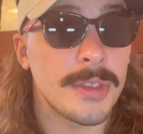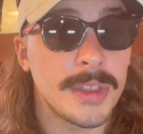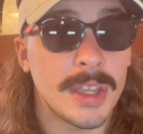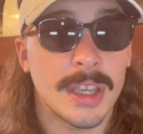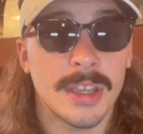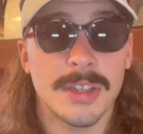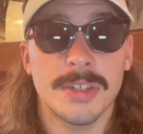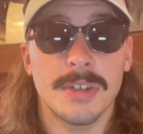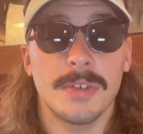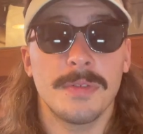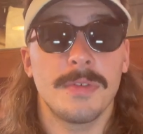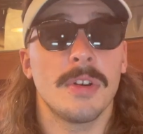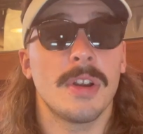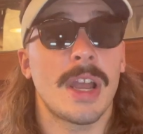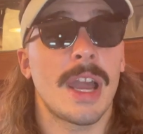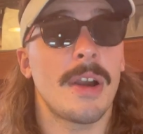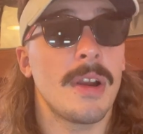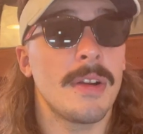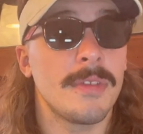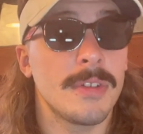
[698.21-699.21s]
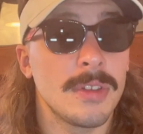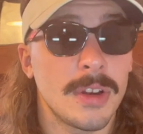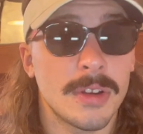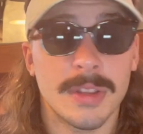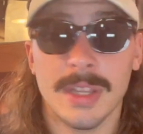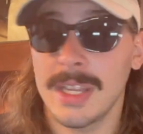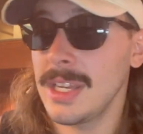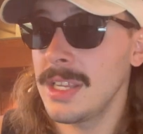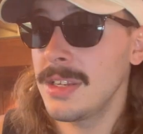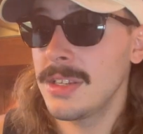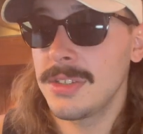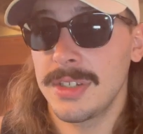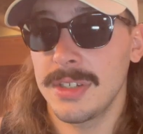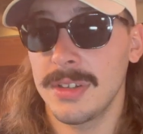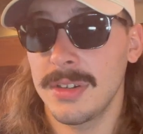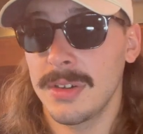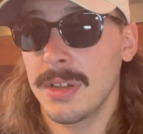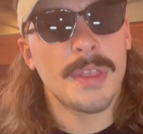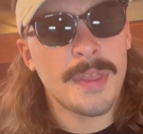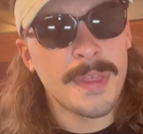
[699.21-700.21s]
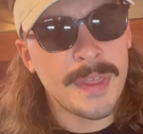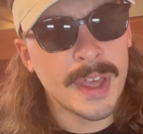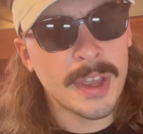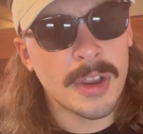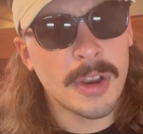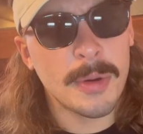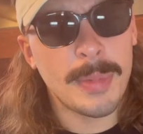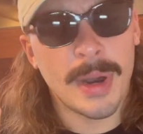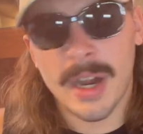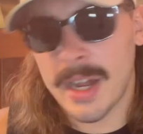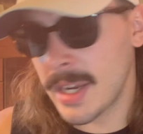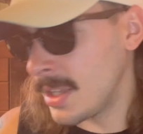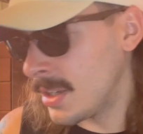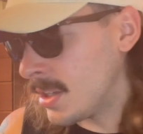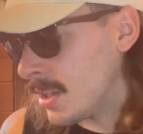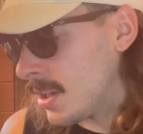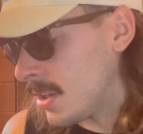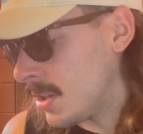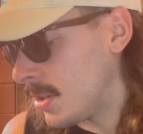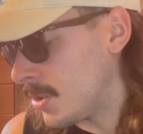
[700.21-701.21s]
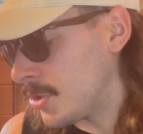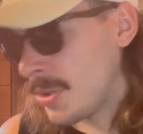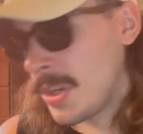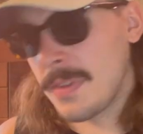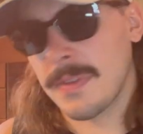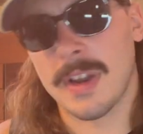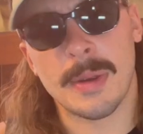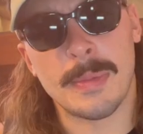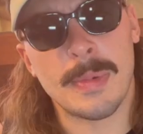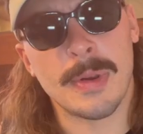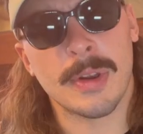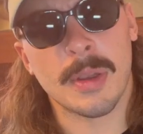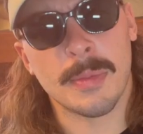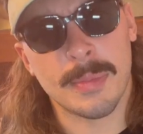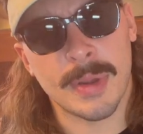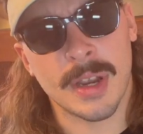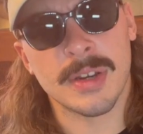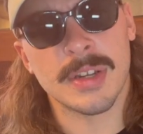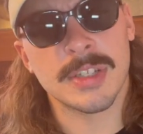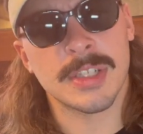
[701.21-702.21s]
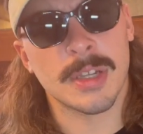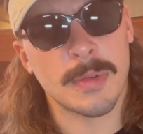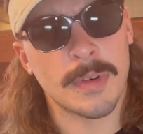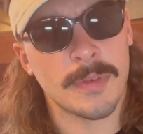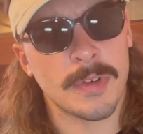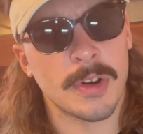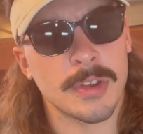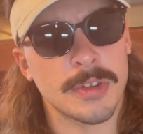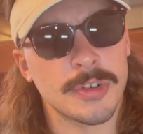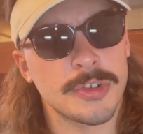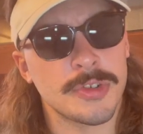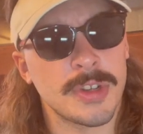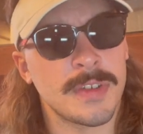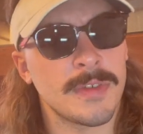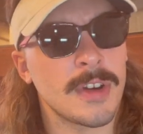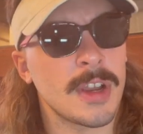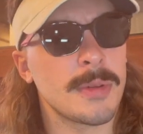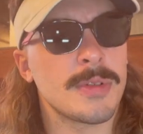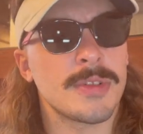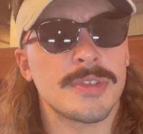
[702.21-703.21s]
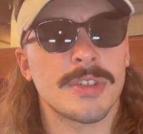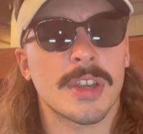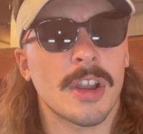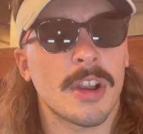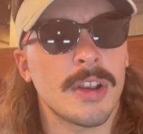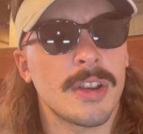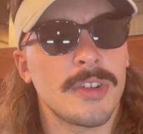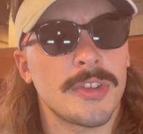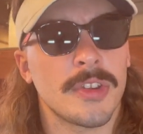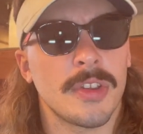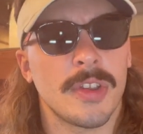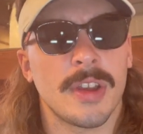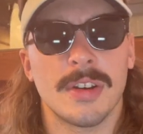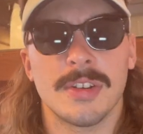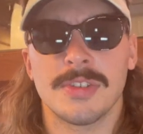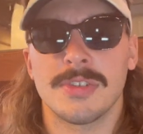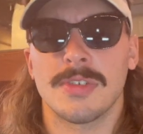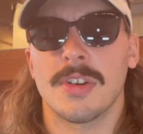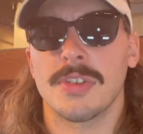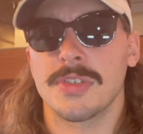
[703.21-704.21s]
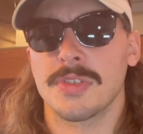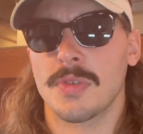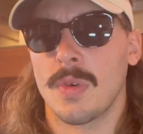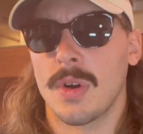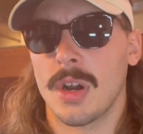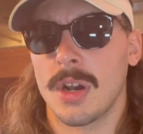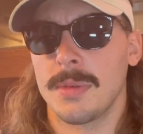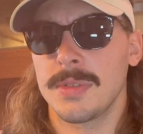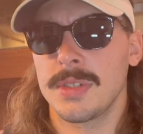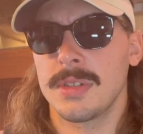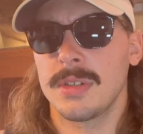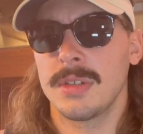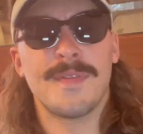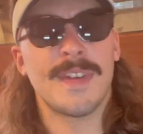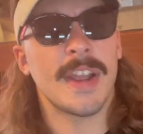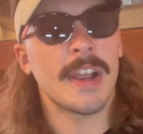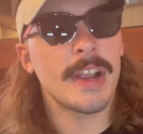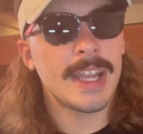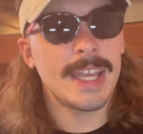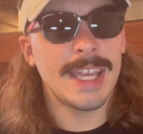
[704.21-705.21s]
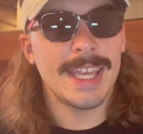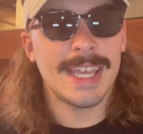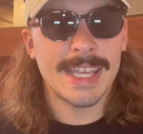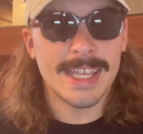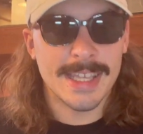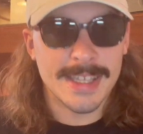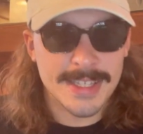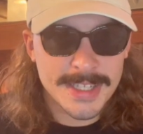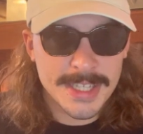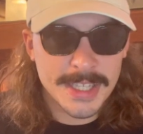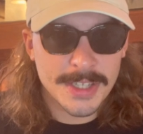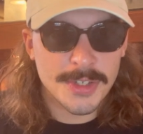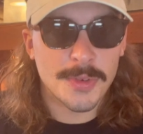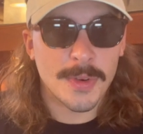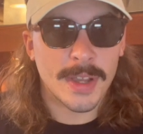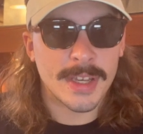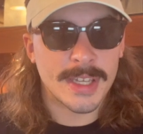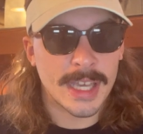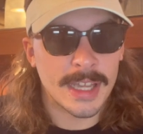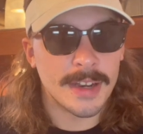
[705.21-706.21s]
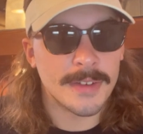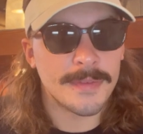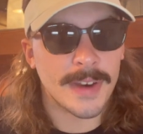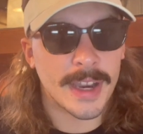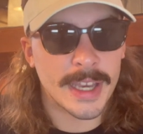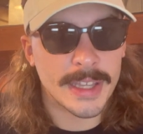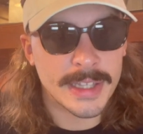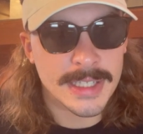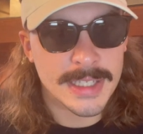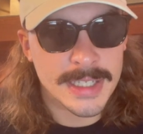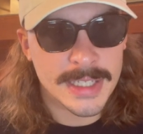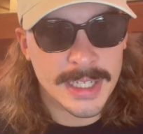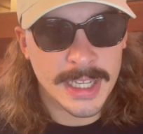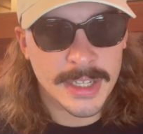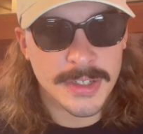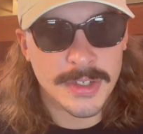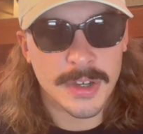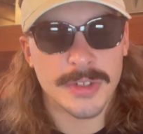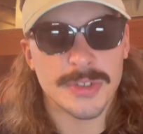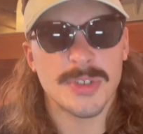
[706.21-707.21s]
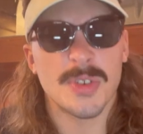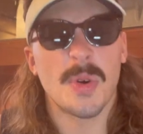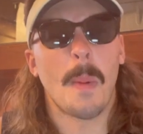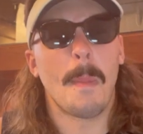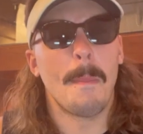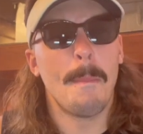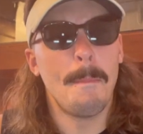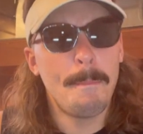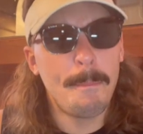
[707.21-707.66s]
They can chill for however long they need to chill. Thicker bodied tree viper compared to some of our other tree vipers like our insularis or our squams. Very easy to identify these snakes also.